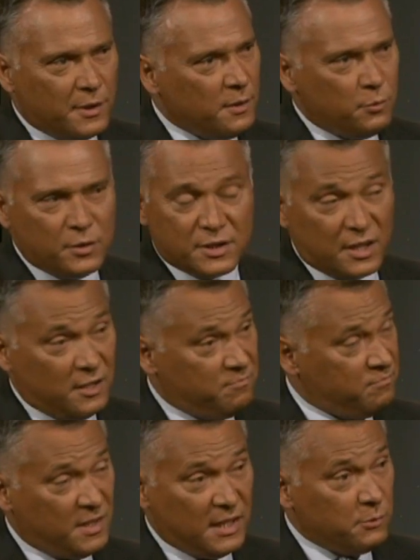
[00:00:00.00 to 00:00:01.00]
He was a
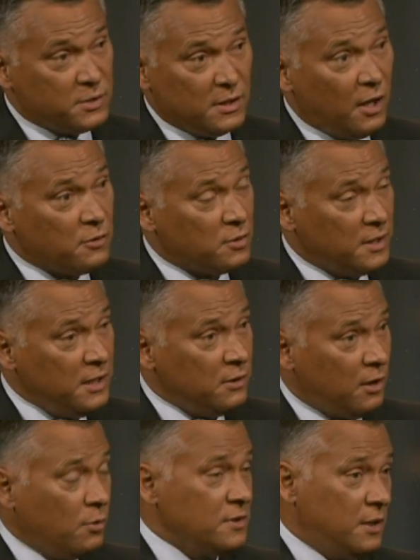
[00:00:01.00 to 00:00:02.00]
he was a local
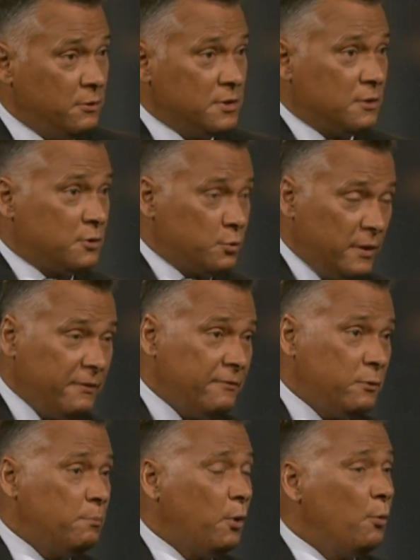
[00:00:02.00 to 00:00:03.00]
hero, wasn't he? He was a terrific
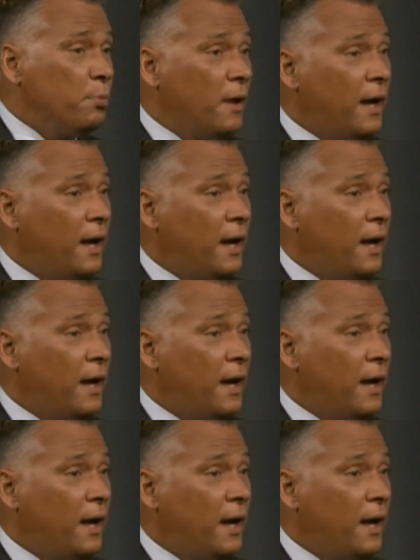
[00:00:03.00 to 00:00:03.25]
football yeah.